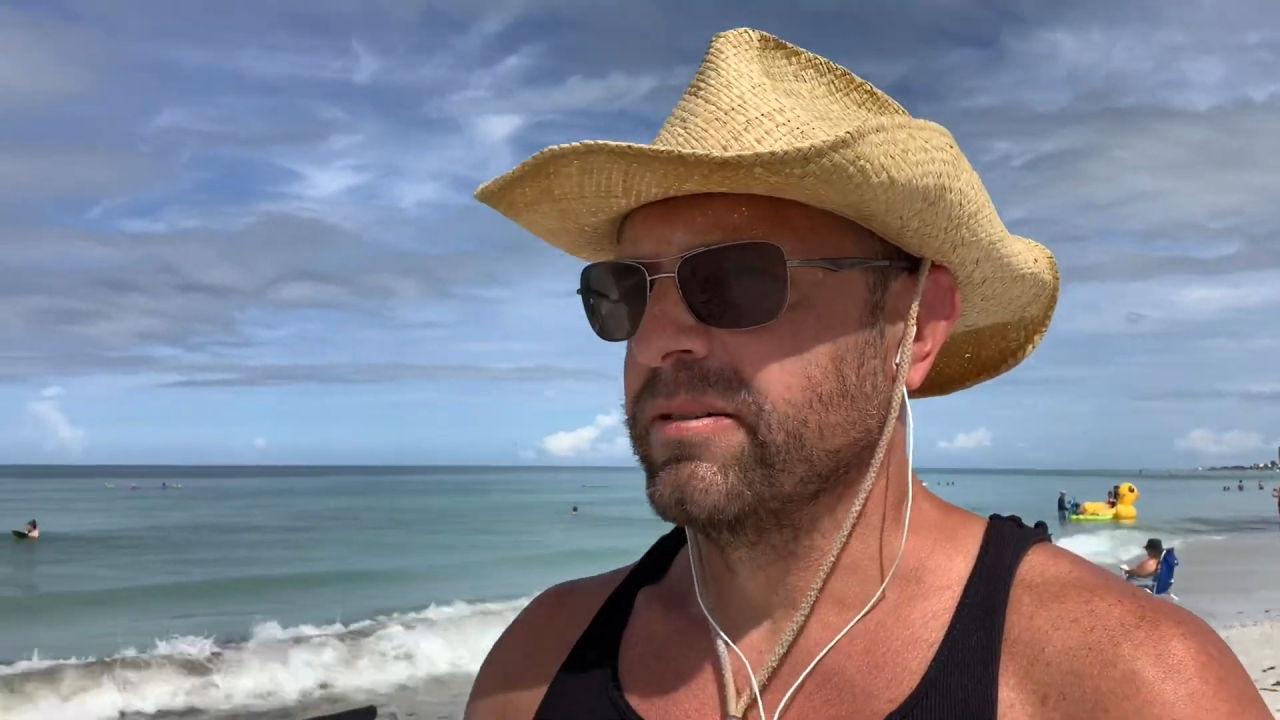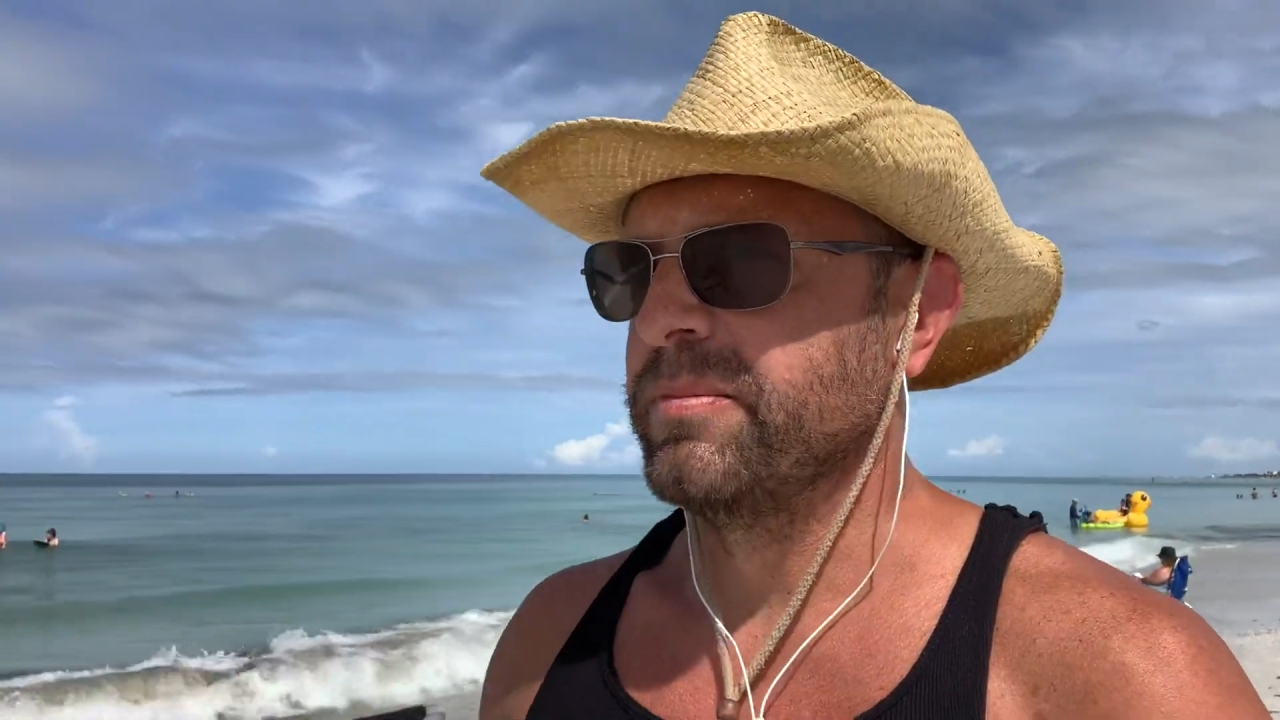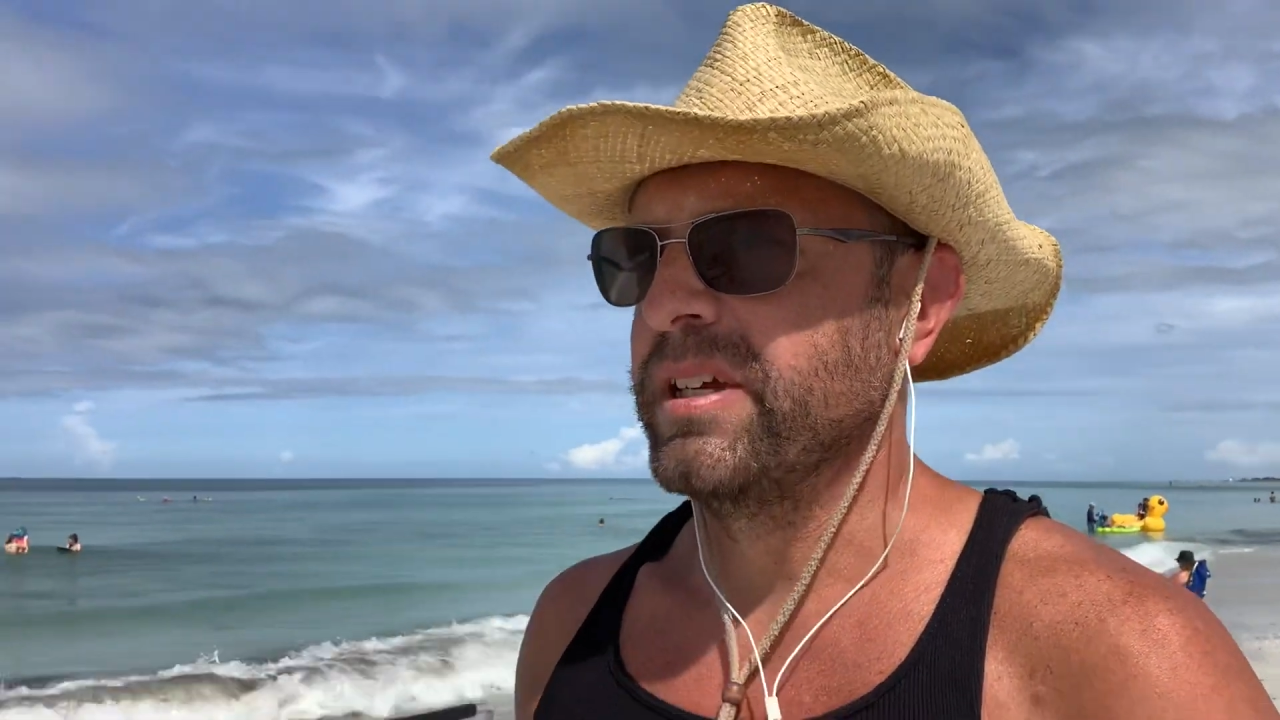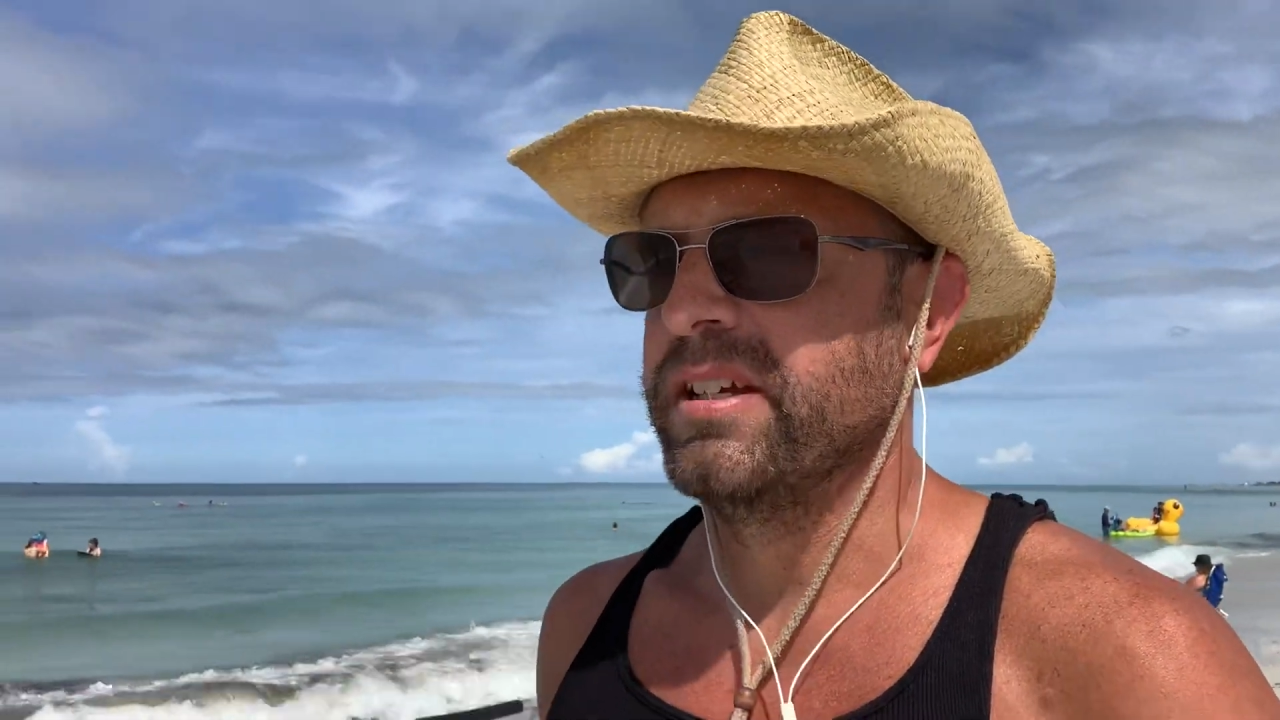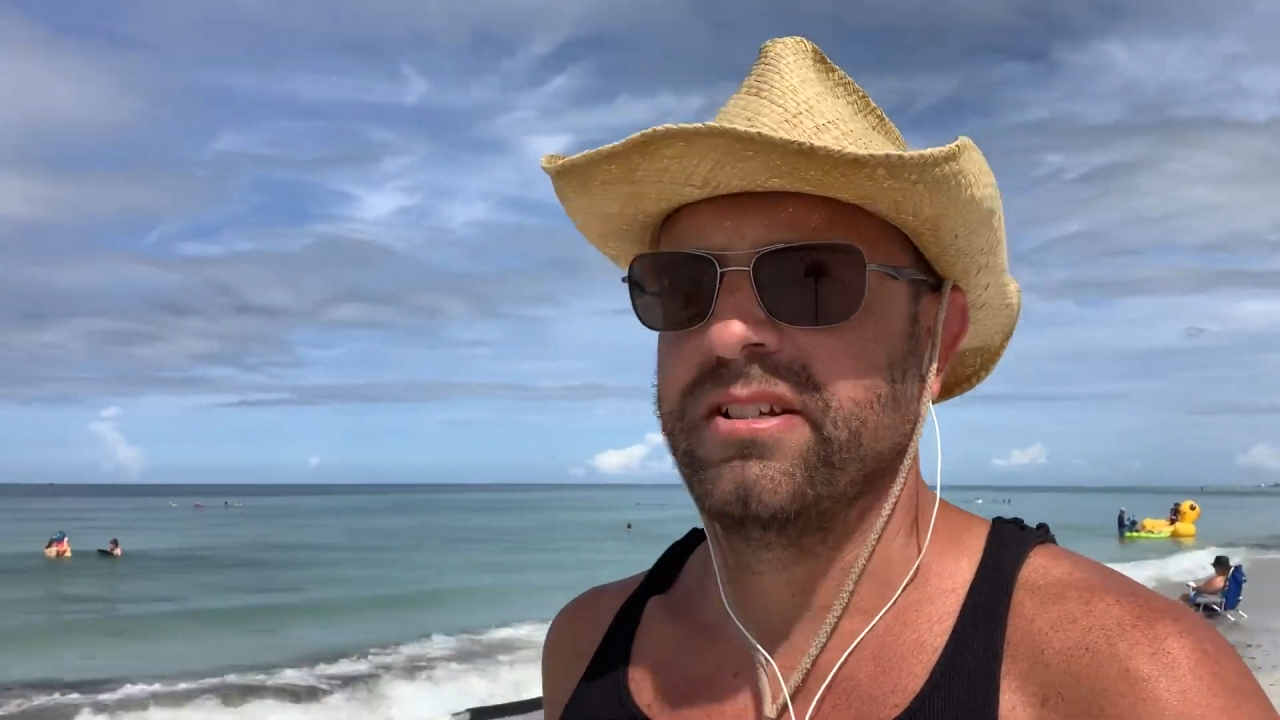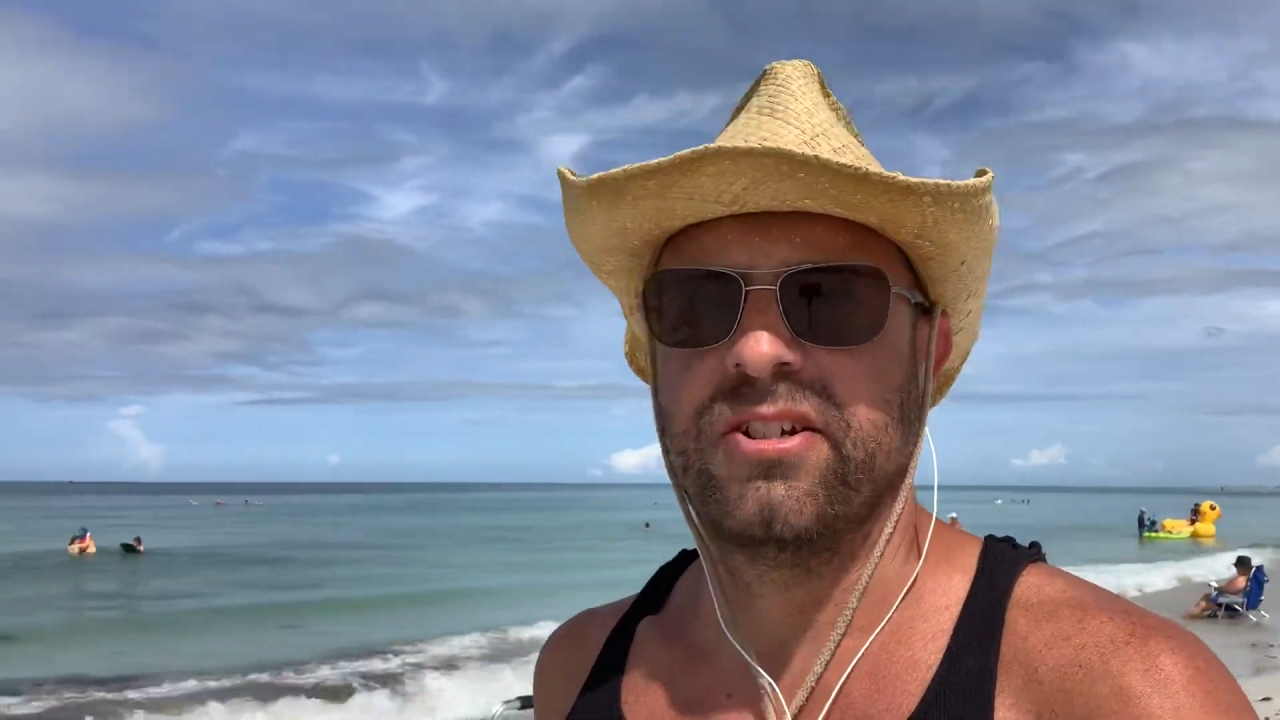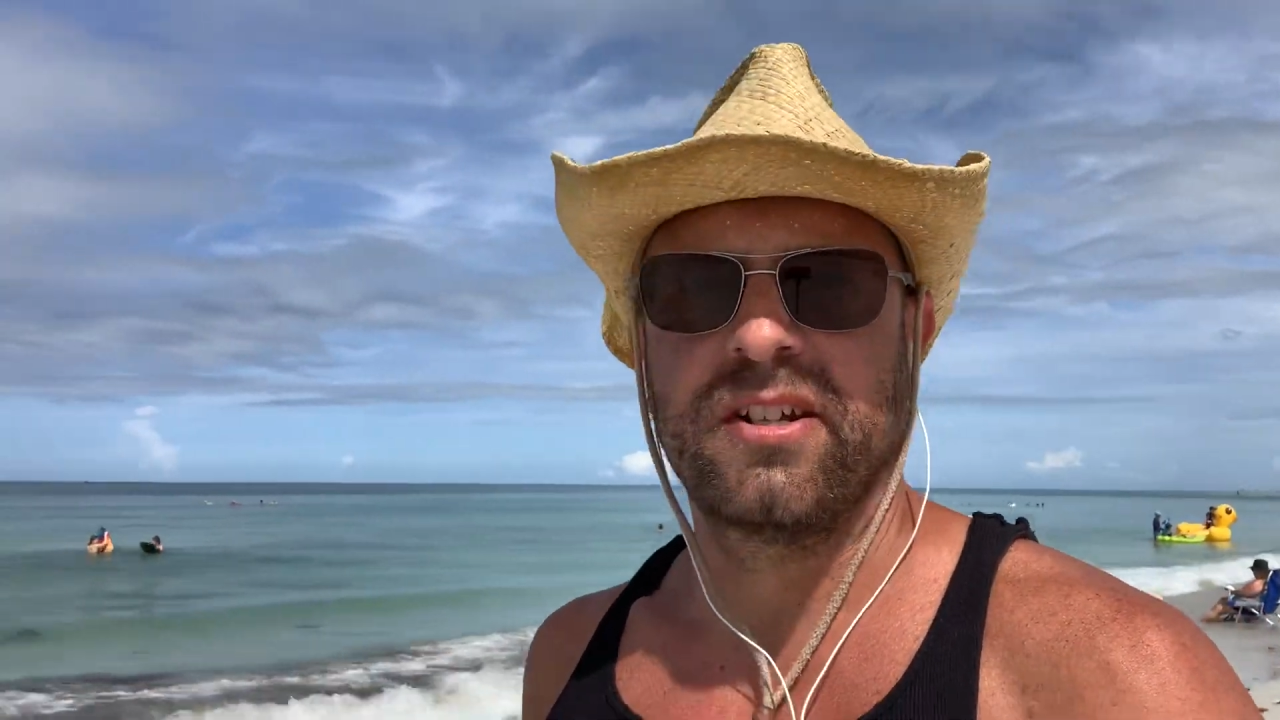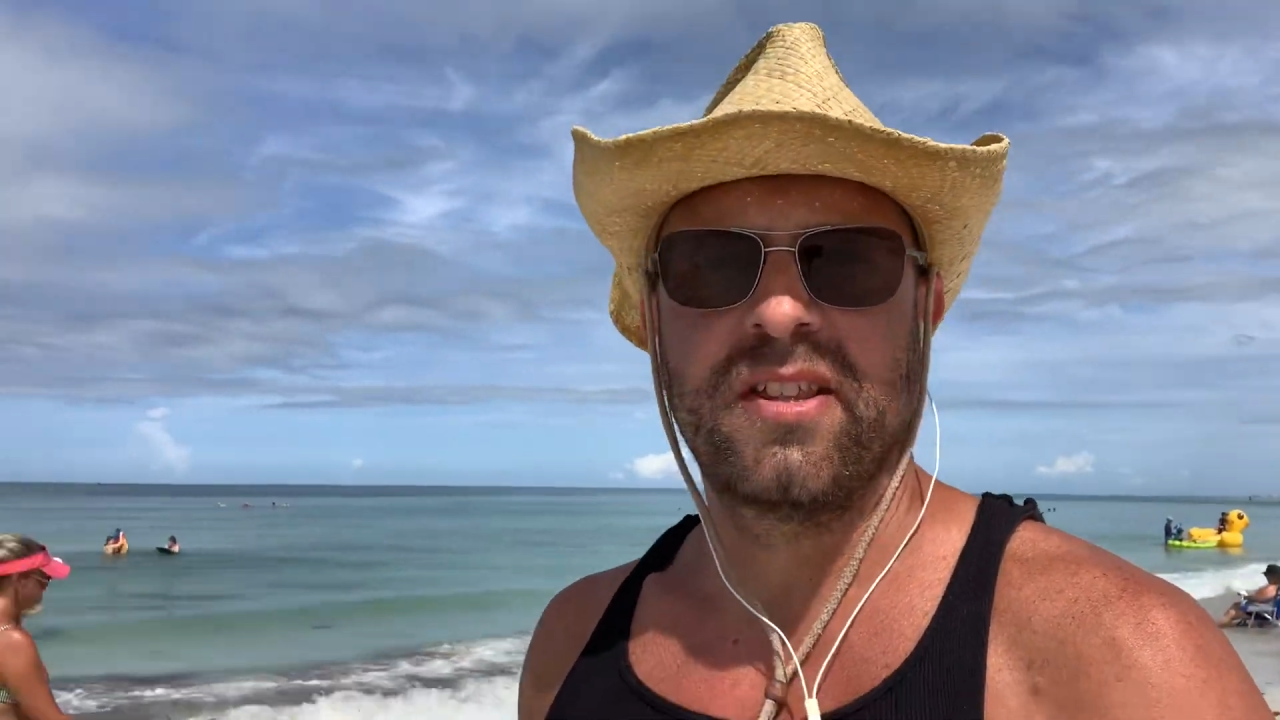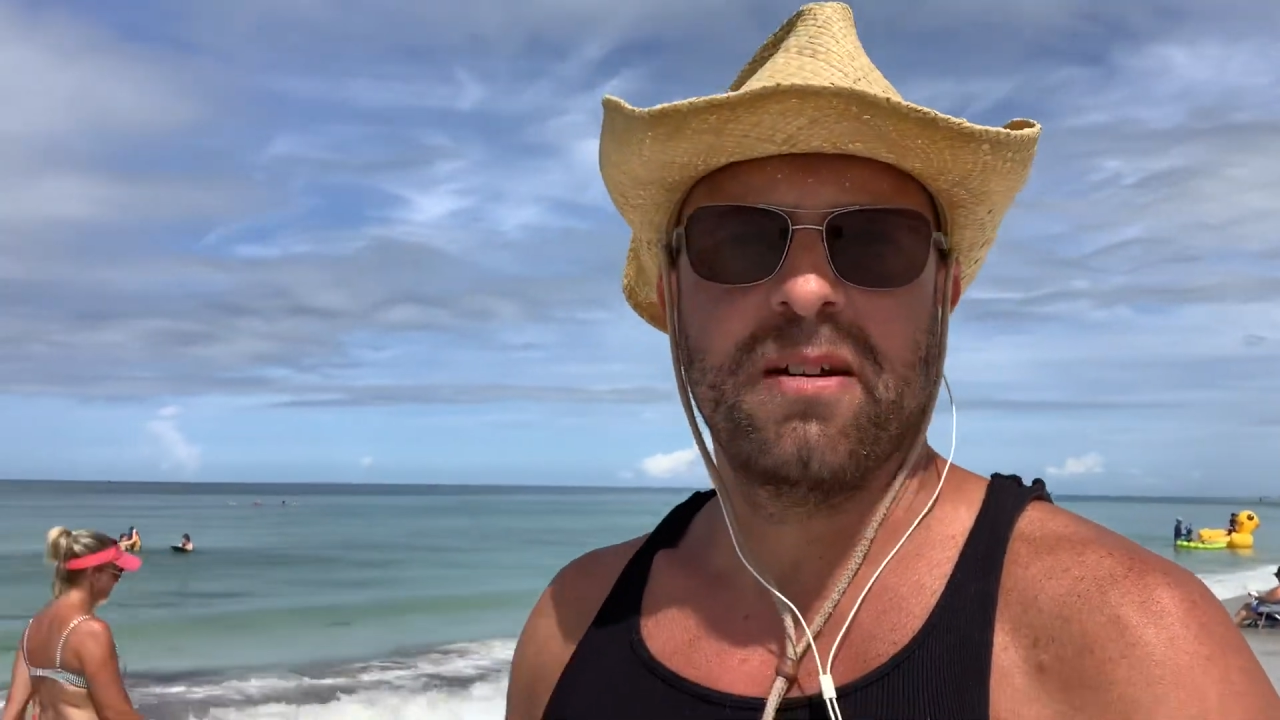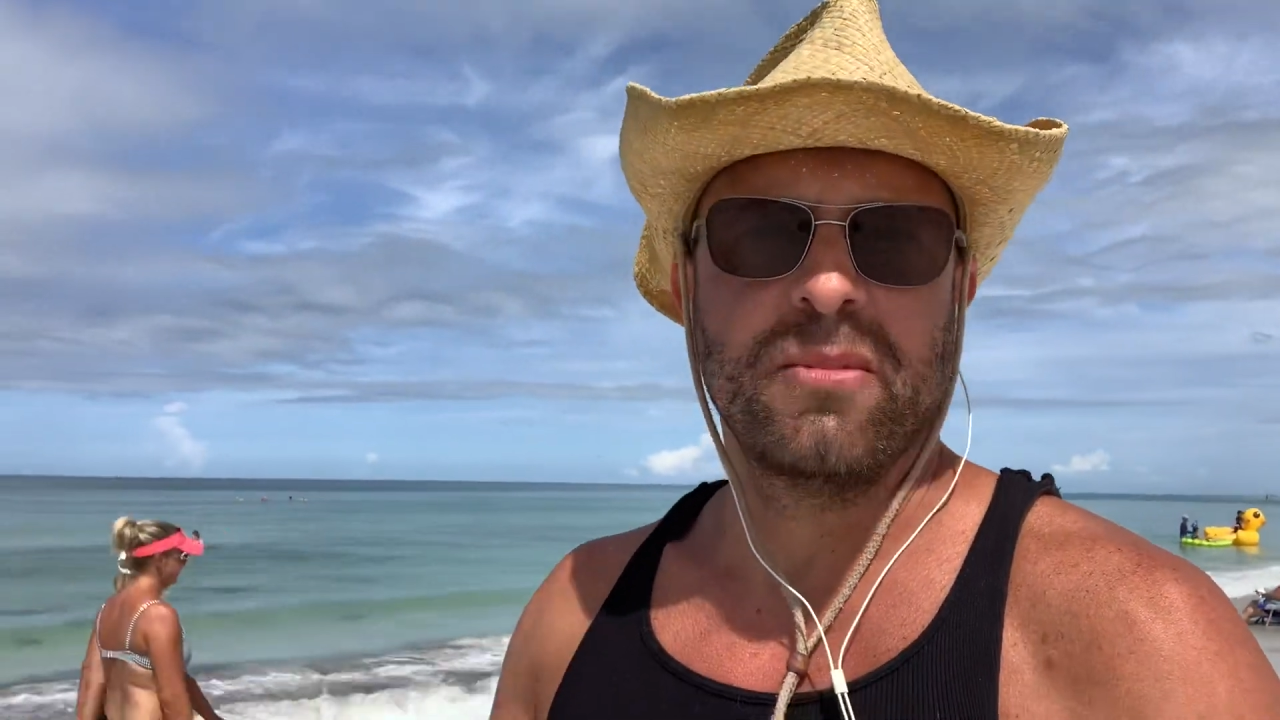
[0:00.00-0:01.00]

would be just that